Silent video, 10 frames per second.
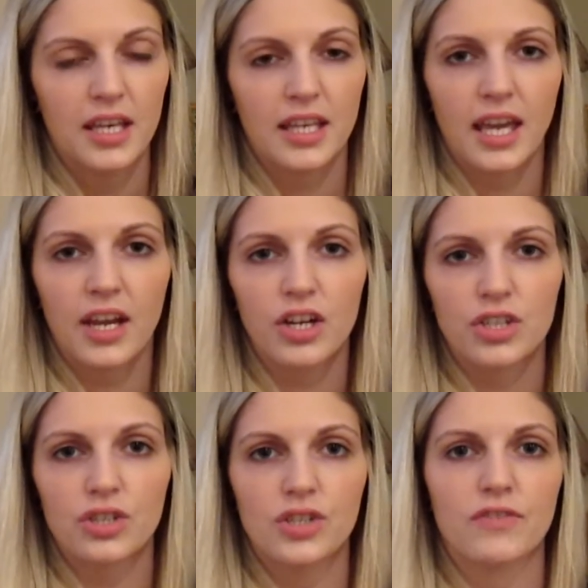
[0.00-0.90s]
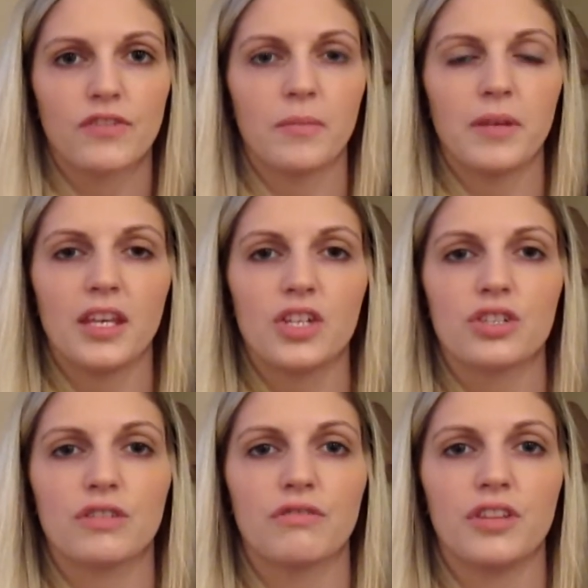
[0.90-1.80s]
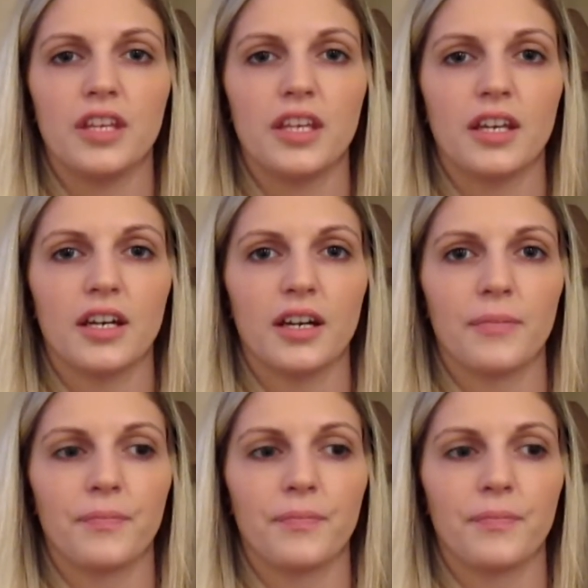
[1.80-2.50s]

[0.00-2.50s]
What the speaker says: characters from each of the